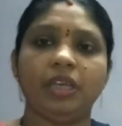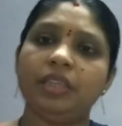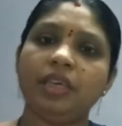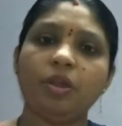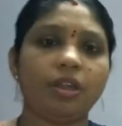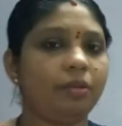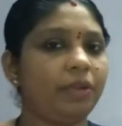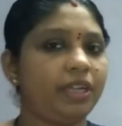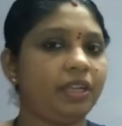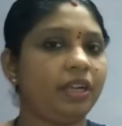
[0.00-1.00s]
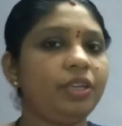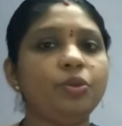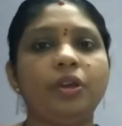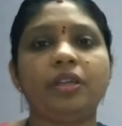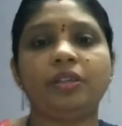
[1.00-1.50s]
Then automatically
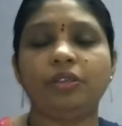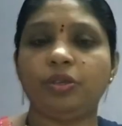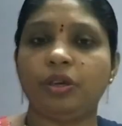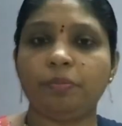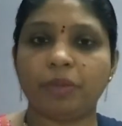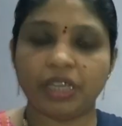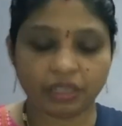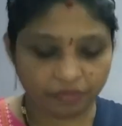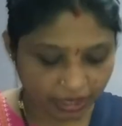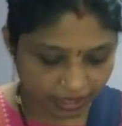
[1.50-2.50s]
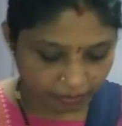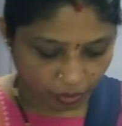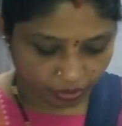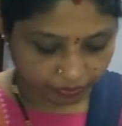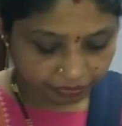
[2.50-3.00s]
your money will come out.